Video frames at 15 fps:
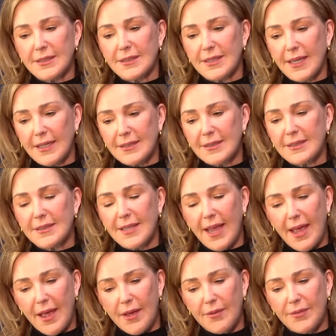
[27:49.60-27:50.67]
and Texans
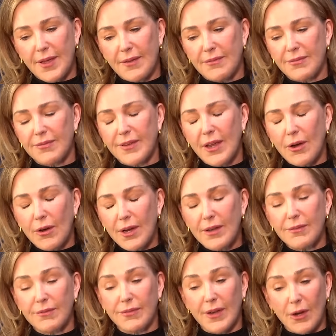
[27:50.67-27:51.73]
have a very,
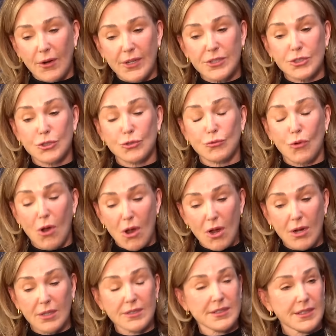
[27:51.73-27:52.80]
very
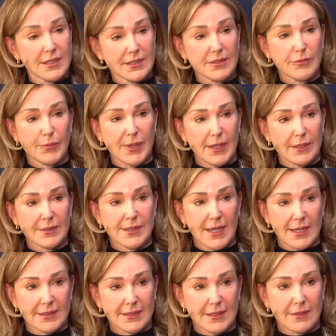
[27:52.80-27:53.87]
strong sense of being a
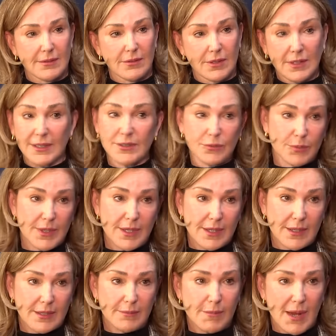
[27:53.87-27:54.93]
Texan. At least we
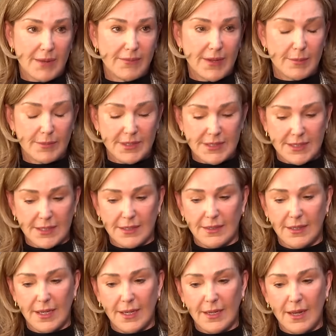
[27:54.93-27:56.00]
did. My family
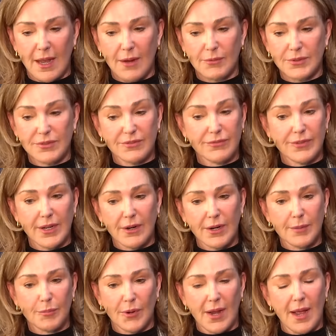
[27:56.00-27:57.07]
did. And I was
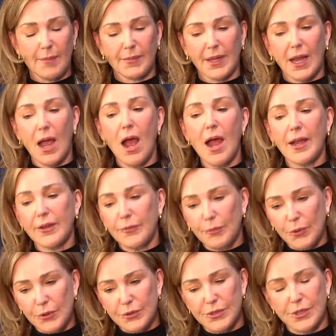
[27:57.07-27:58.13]
very proud. I'm the kind of
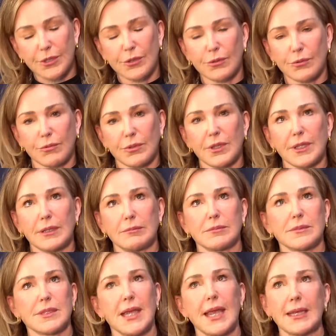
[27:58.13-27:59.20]
person who really
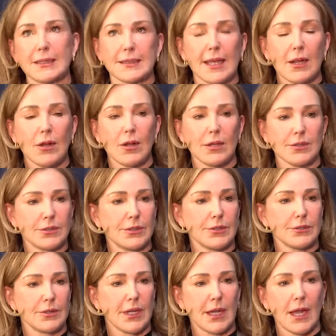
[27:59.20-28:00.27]
takes that on,
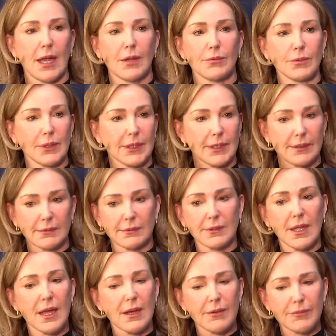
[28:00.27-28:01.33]
too. Like, I really
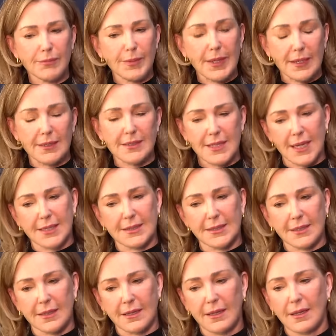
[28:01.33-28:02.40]
love being a
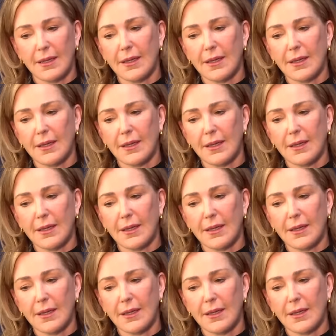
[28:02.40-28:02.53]
Texan.